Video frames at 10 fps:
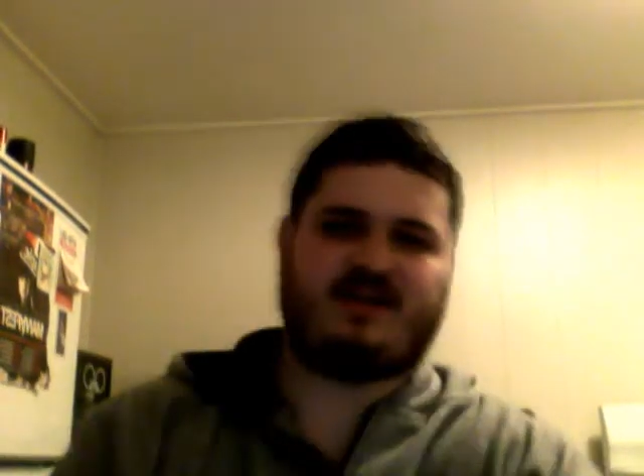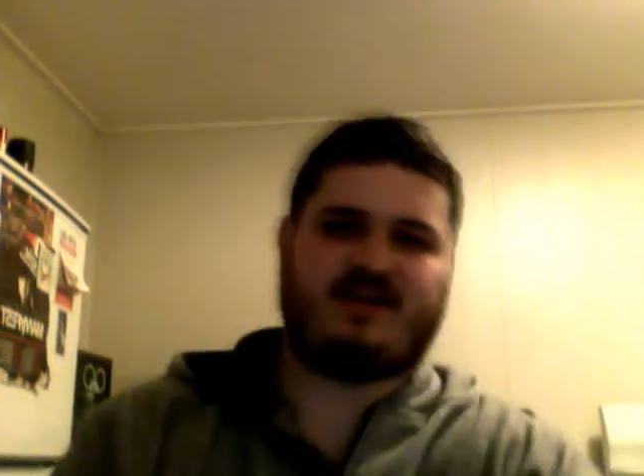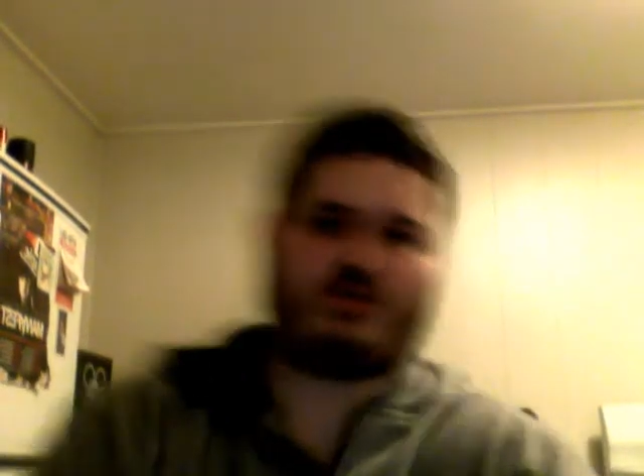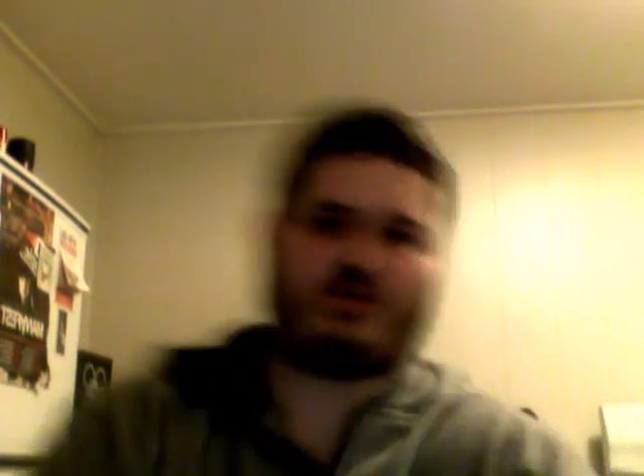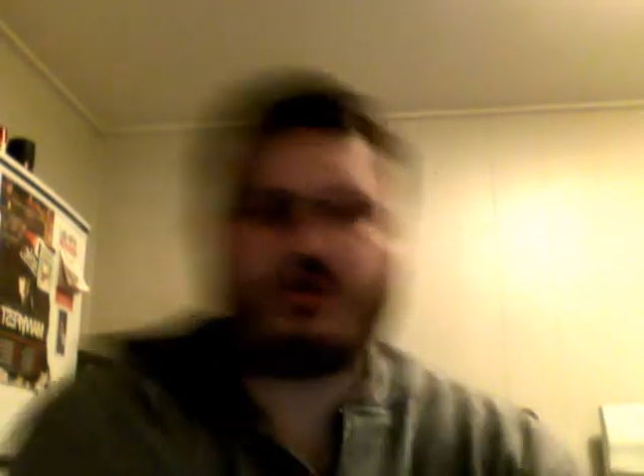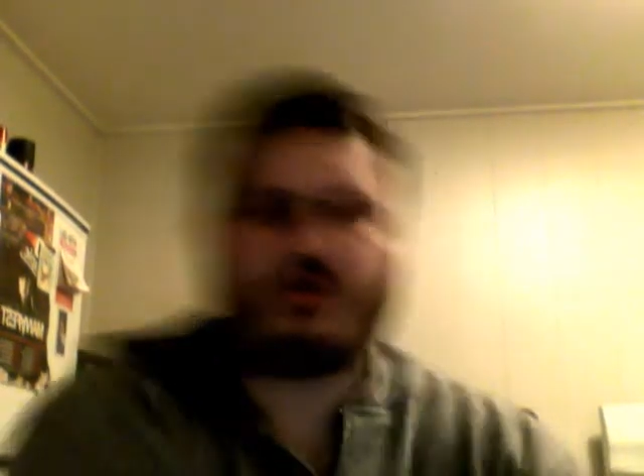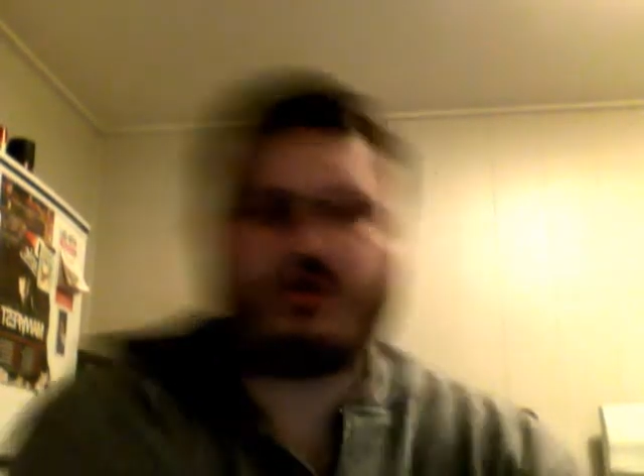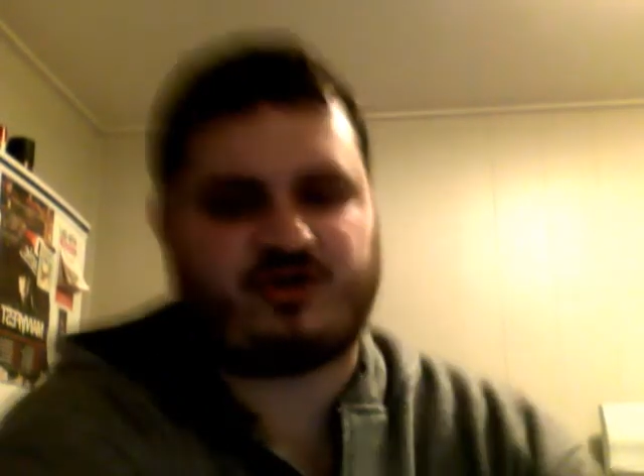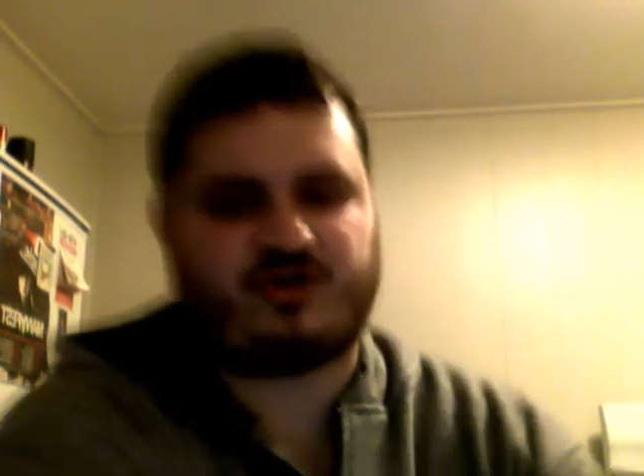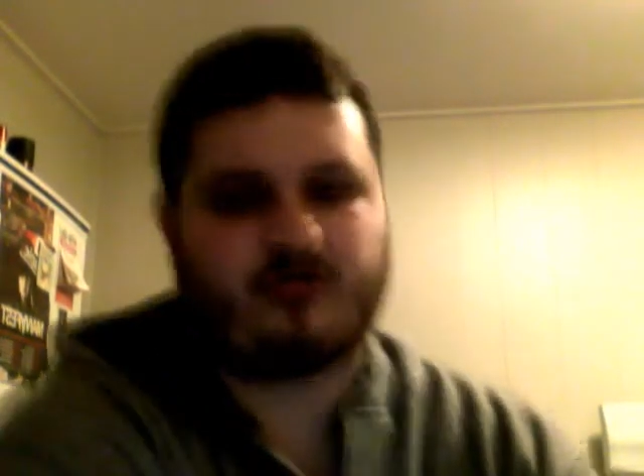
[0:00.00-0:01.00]
total
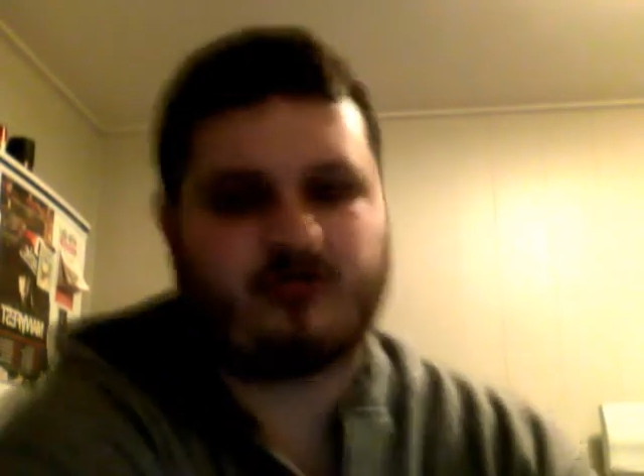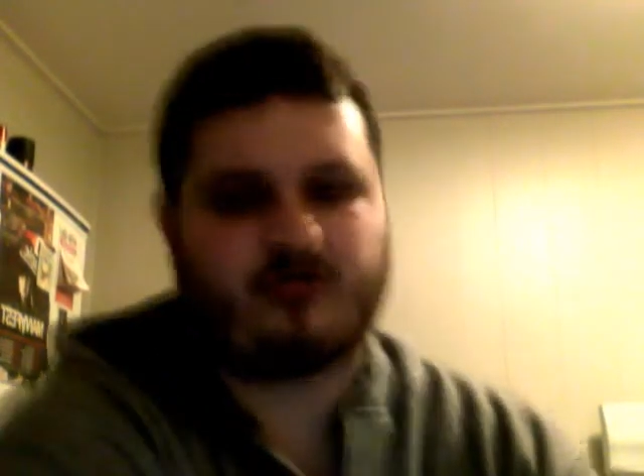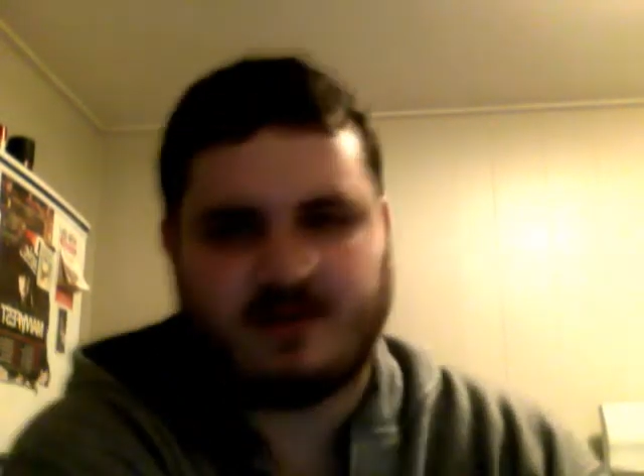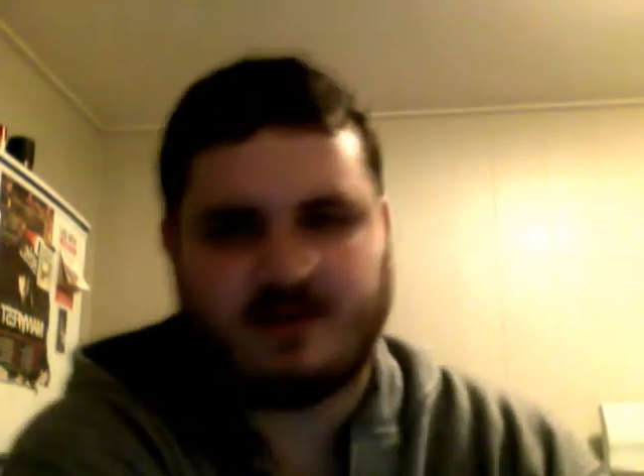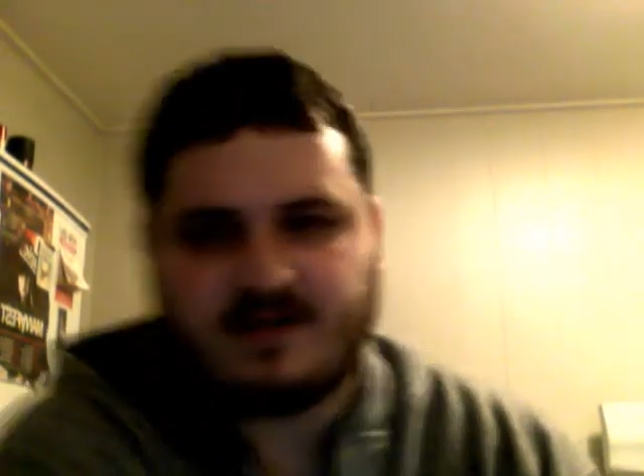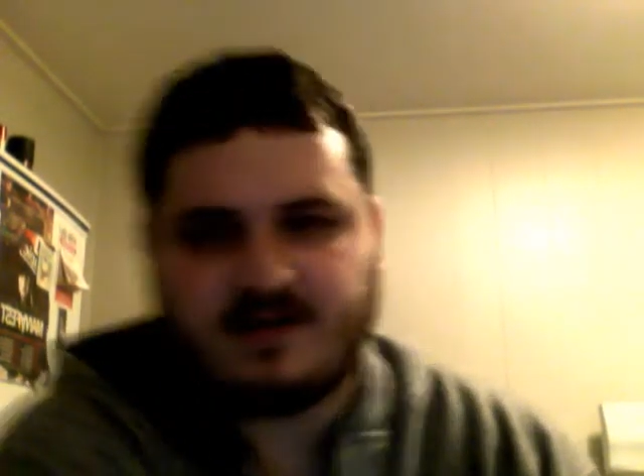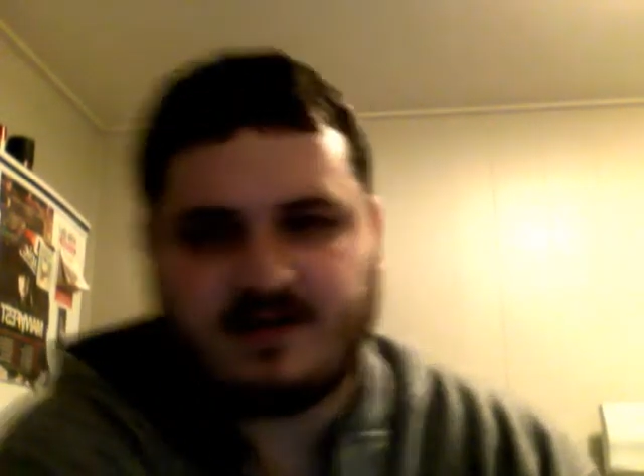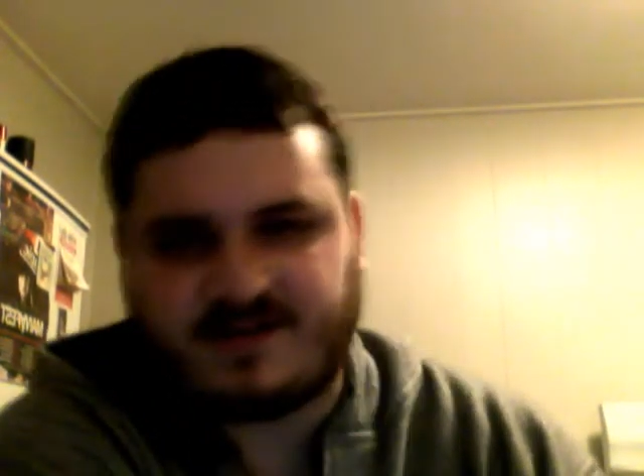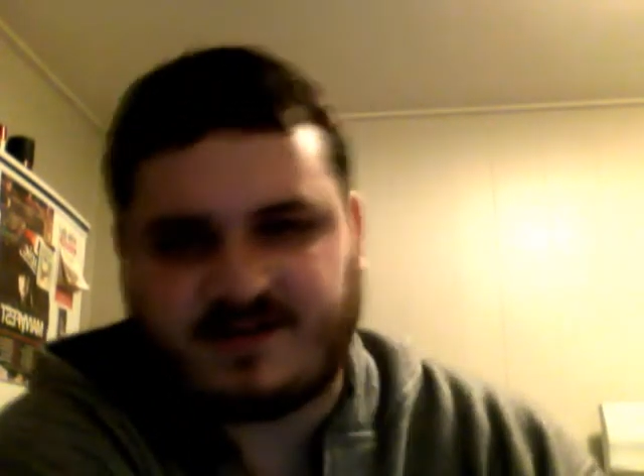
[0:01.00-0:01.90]
control. This is